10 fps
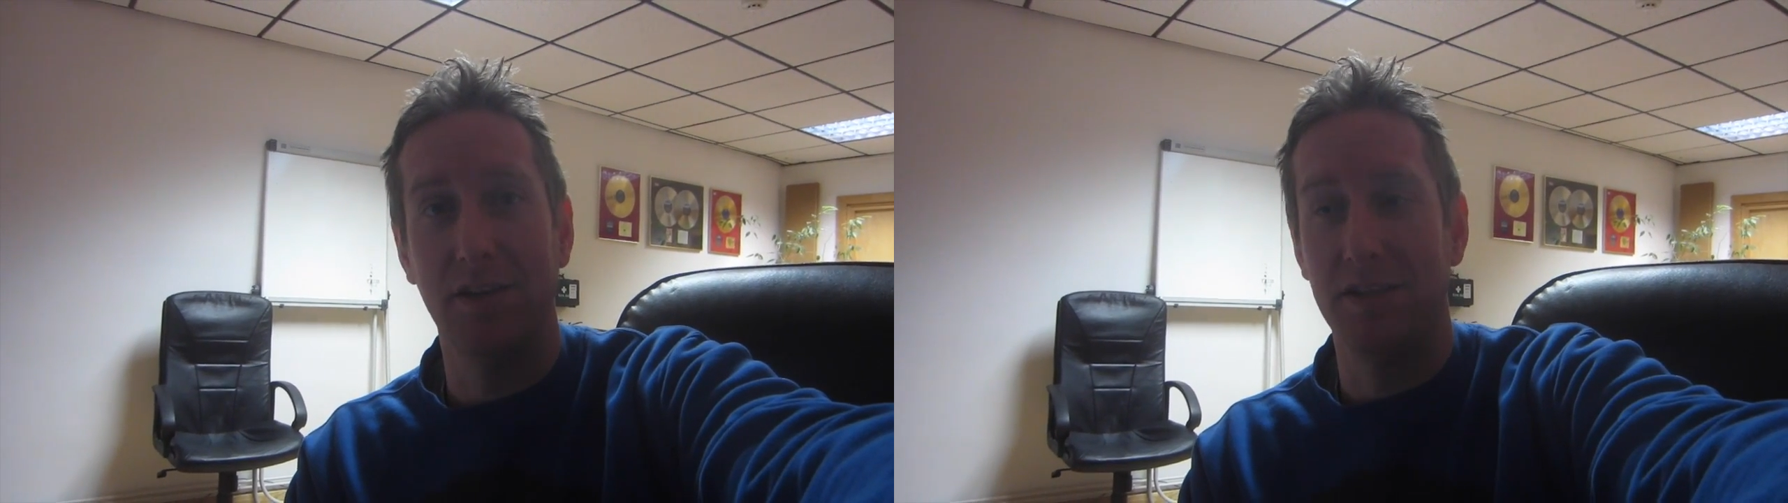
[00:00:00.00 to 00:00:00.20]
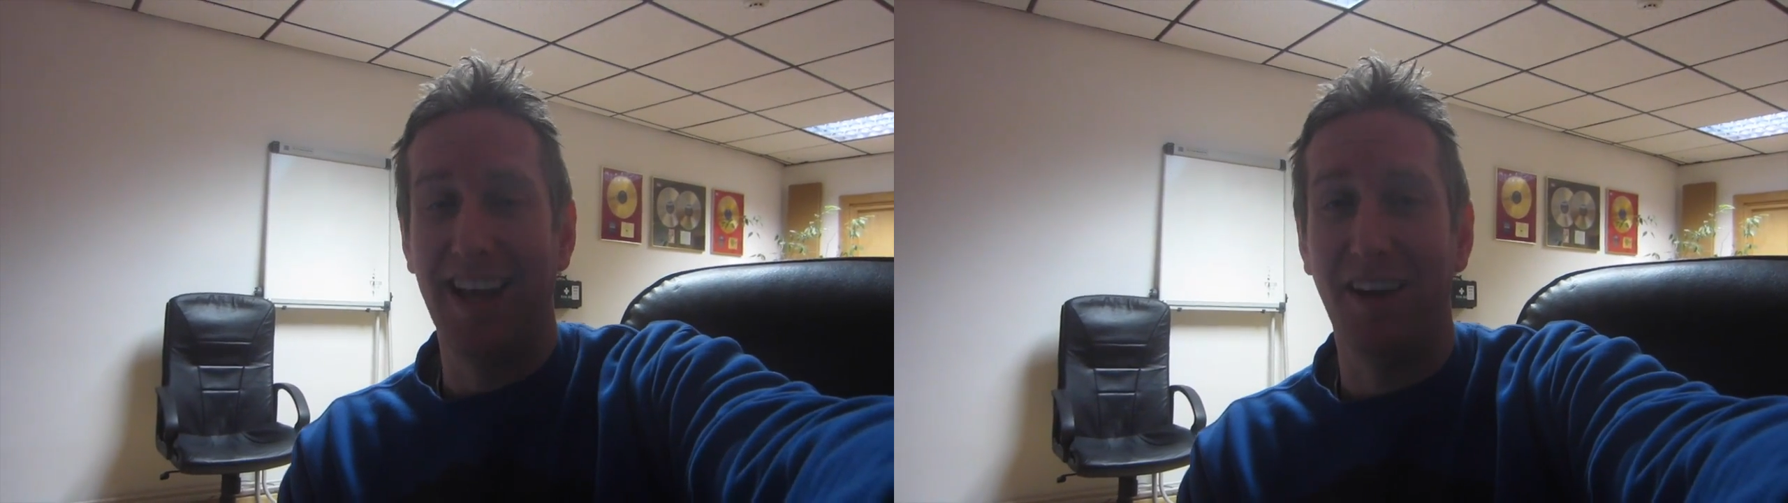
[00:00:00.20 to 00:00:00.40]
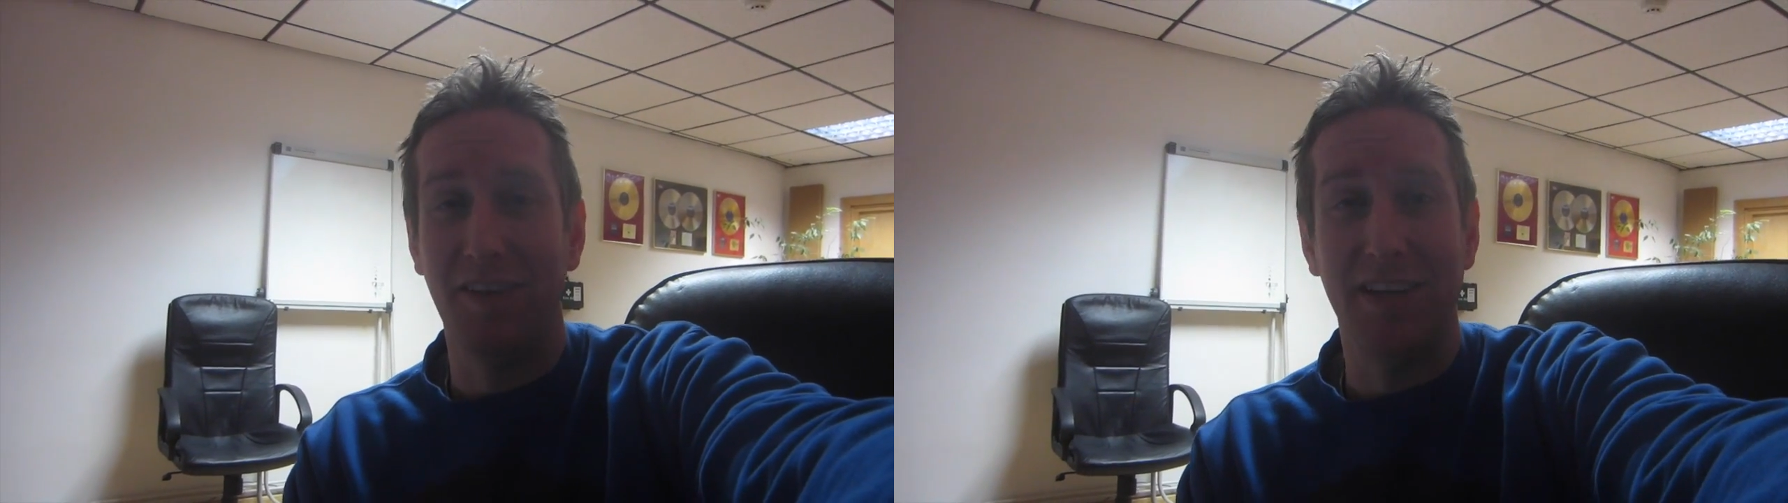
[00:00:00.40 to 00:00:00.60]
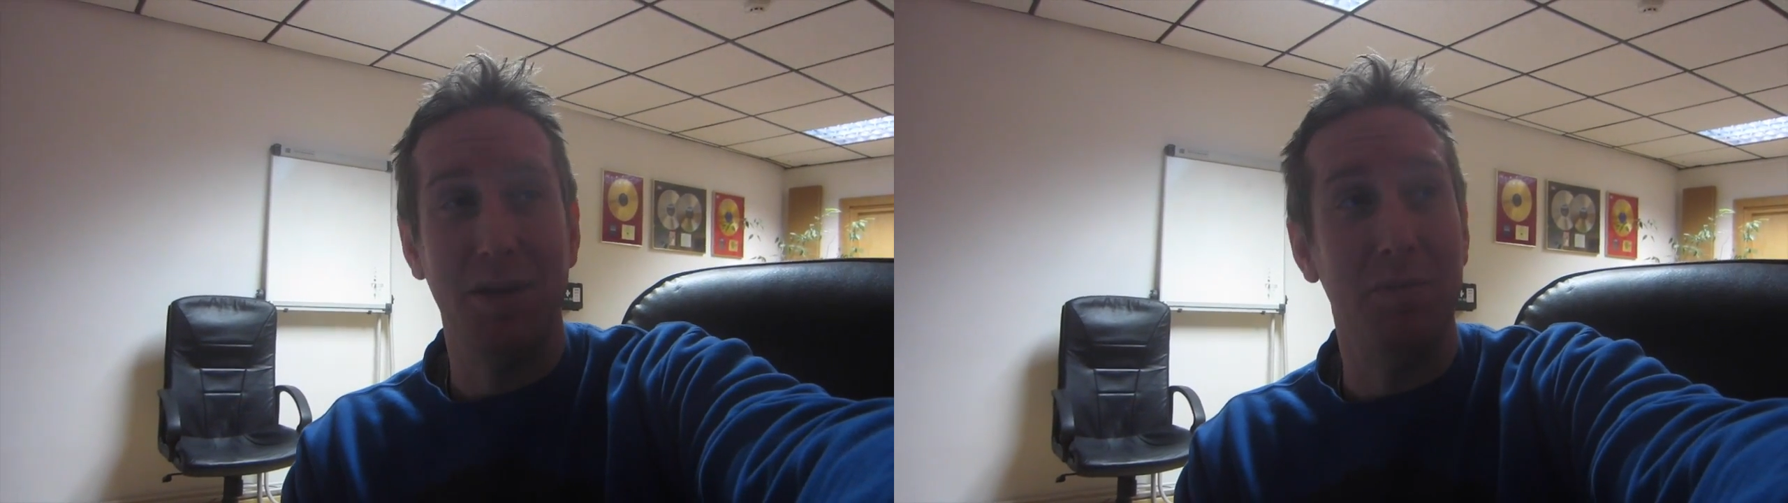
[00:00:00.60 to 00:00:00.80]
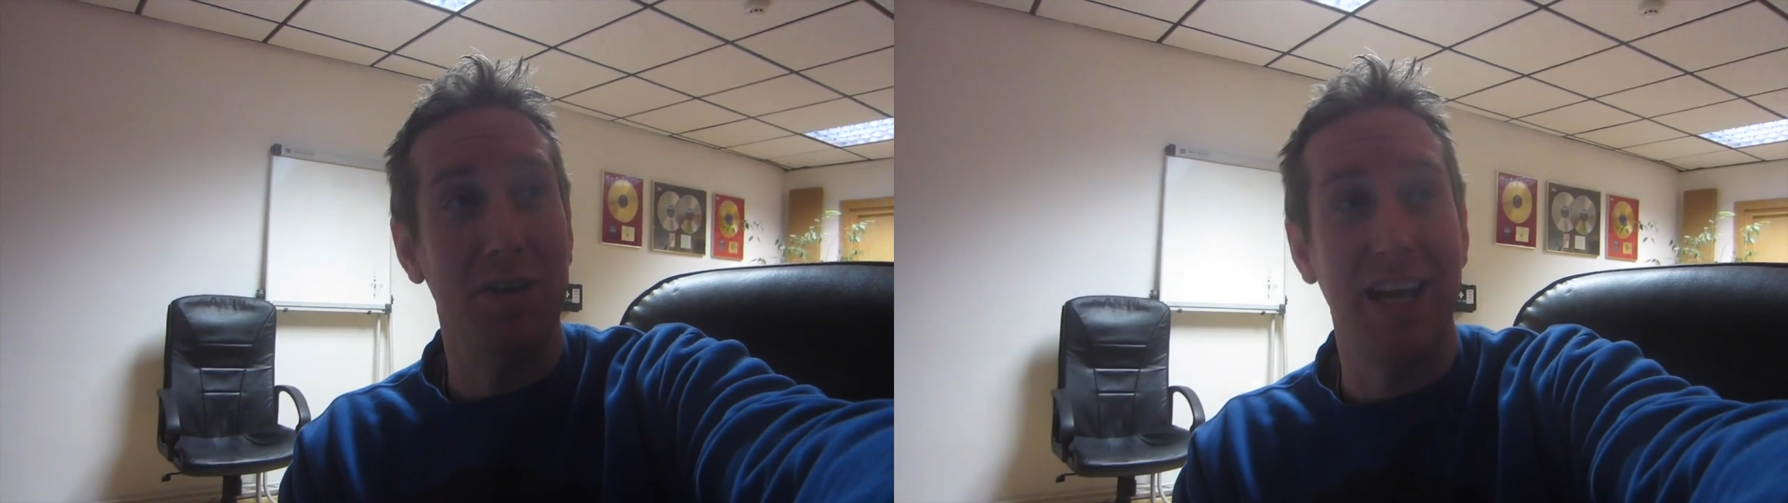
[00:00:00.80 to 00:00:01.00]
because can't really
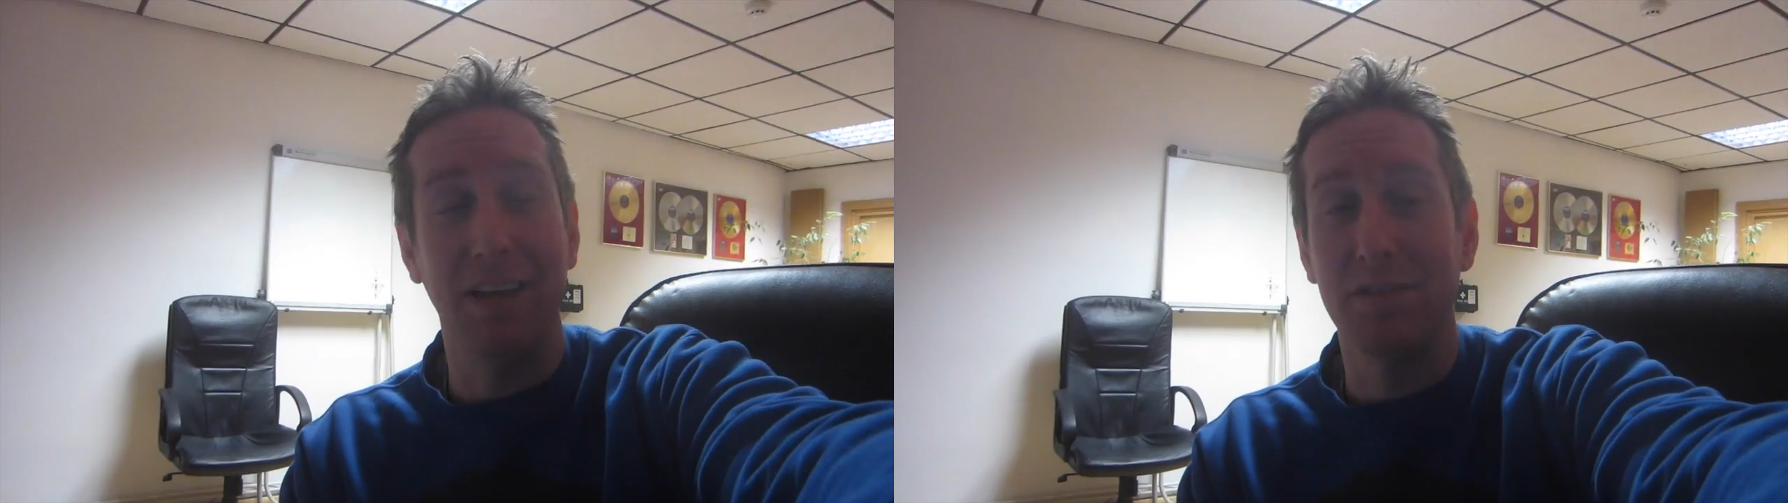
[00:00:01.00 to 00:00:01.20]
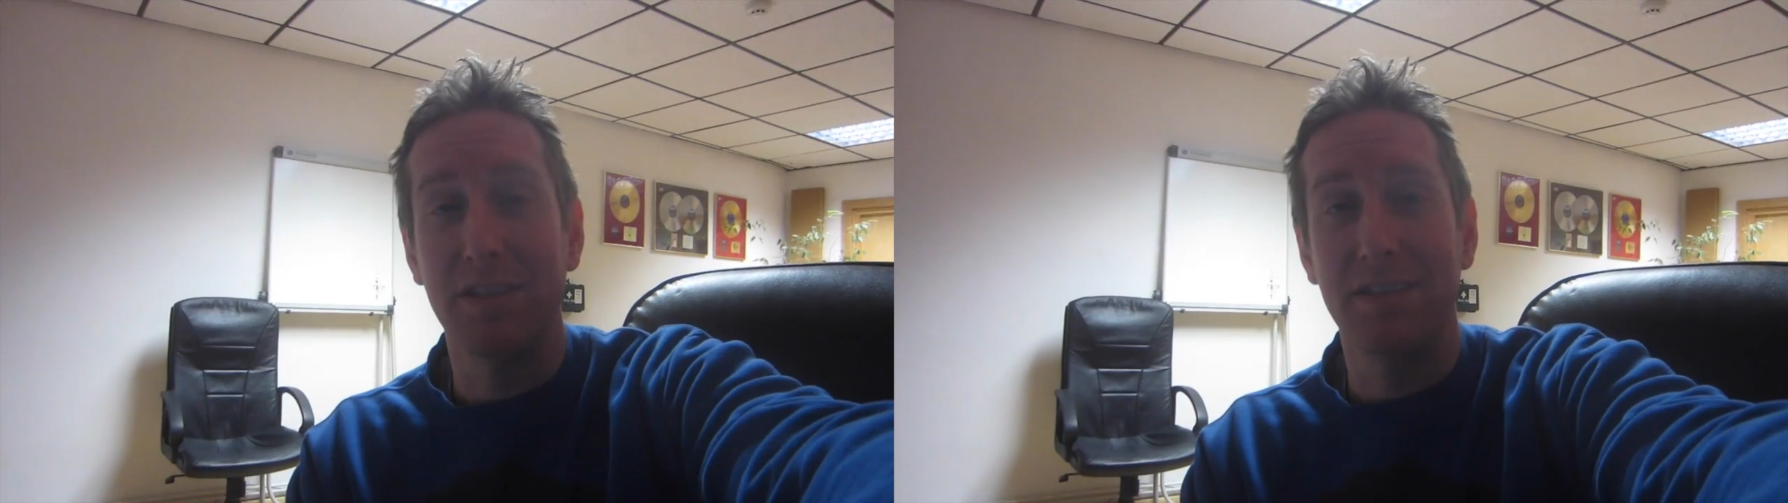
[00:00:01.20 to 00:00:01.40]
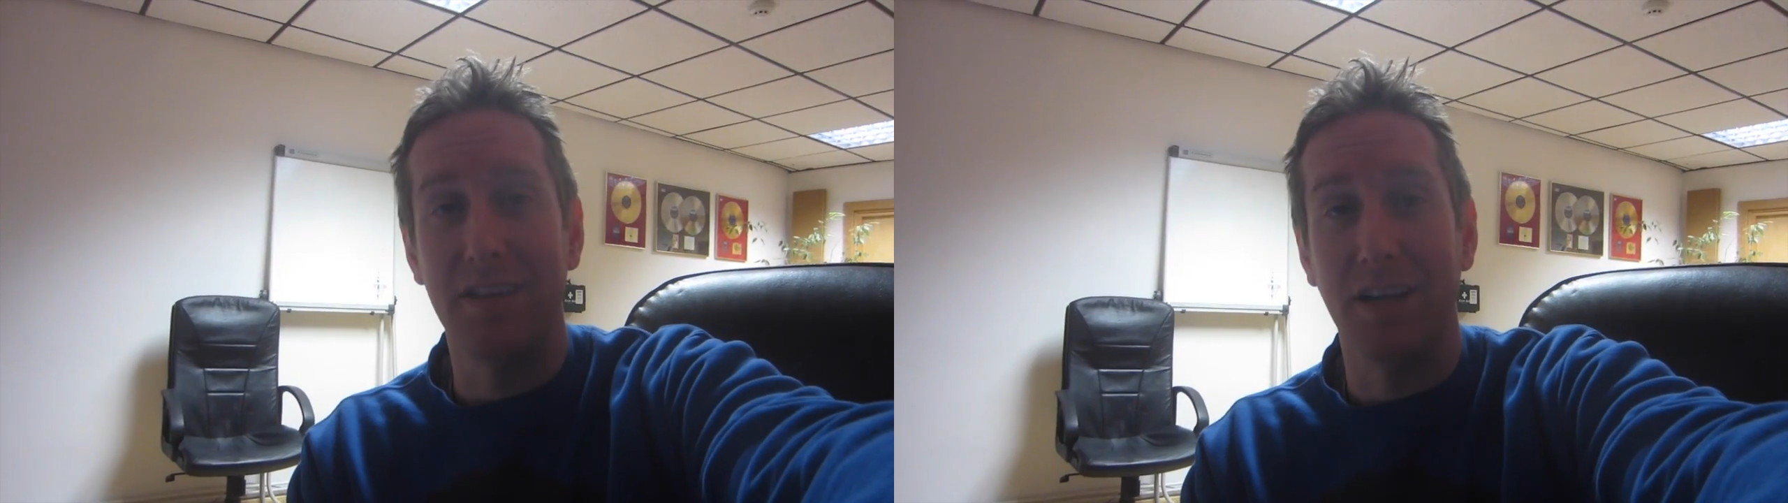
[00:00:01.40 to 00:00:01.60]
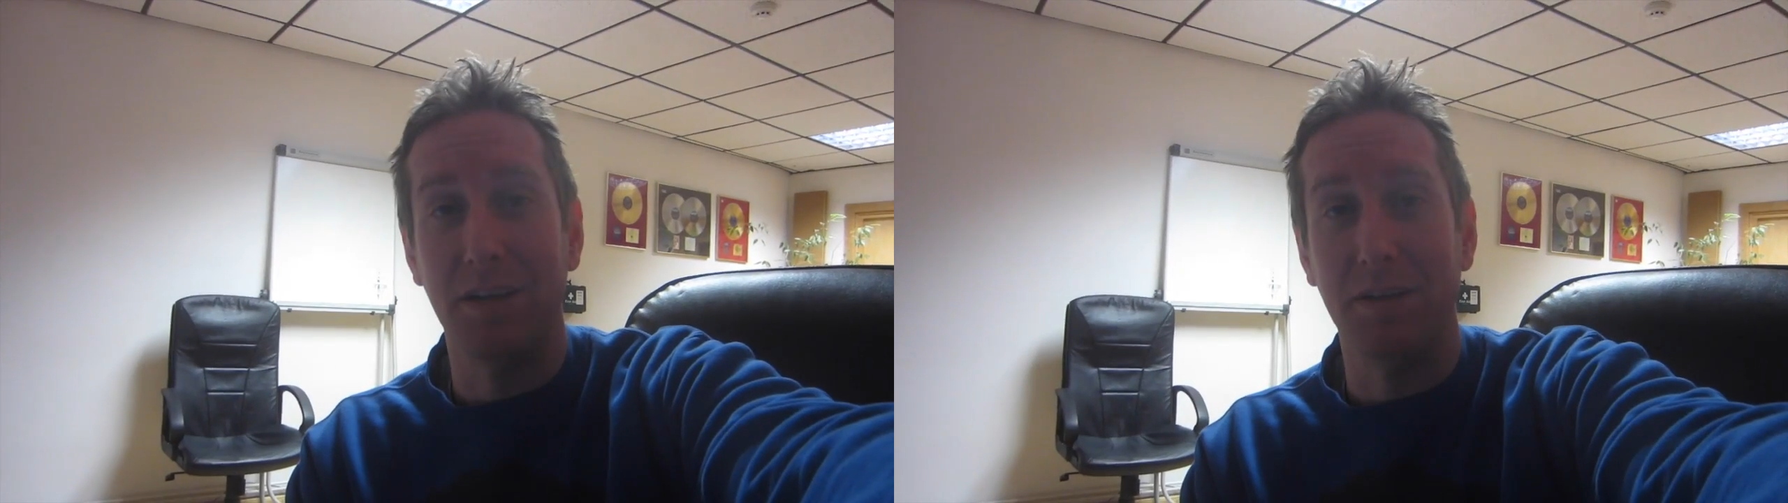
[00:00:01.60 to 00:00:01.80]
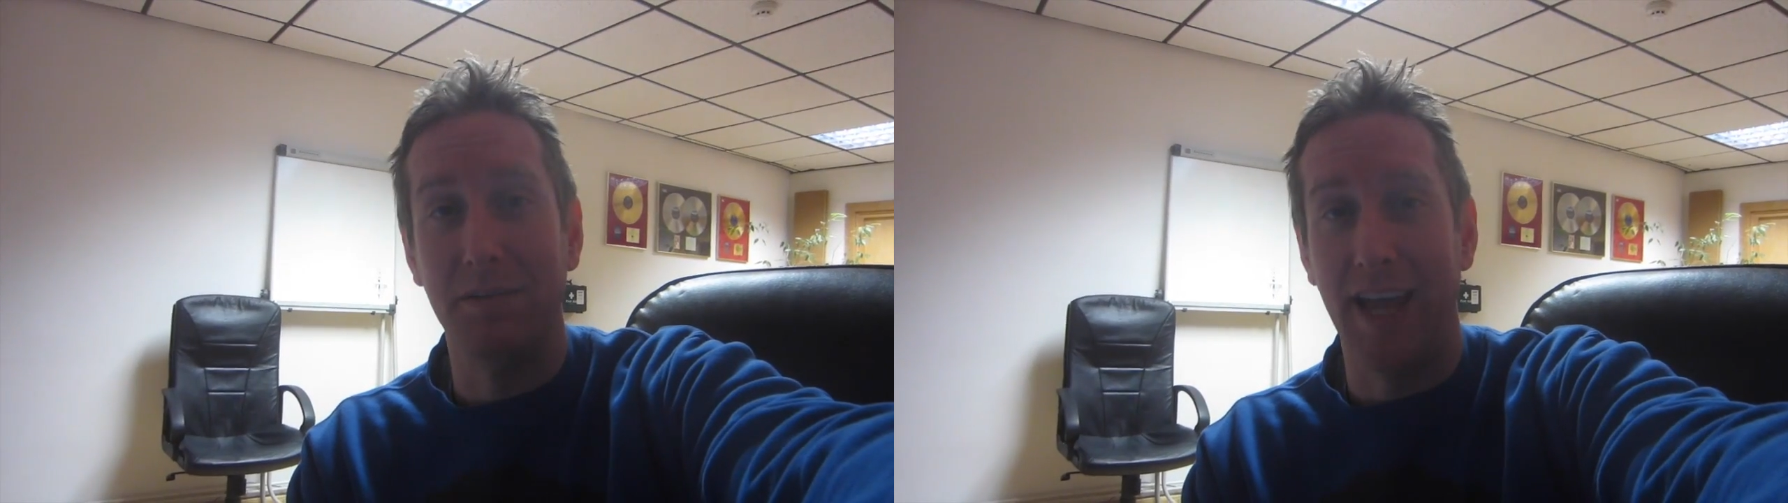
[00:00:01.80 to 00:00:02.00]
do much else.
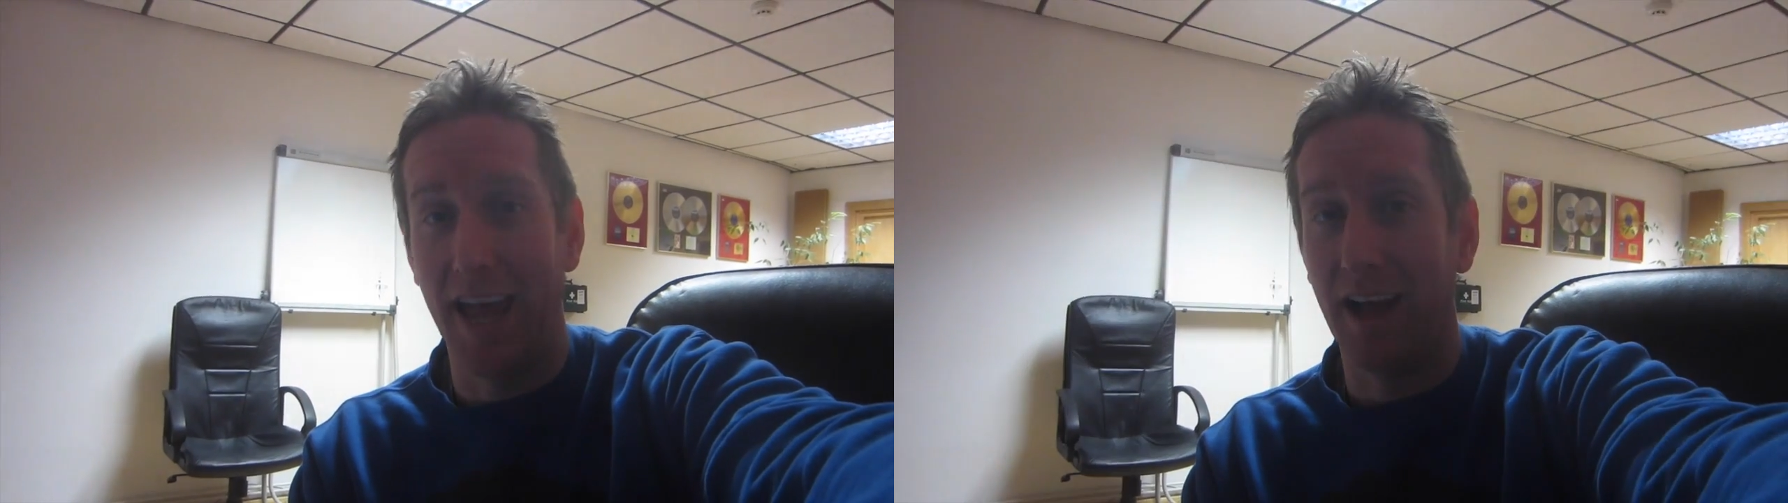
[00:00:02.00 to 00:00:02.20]
So yeah,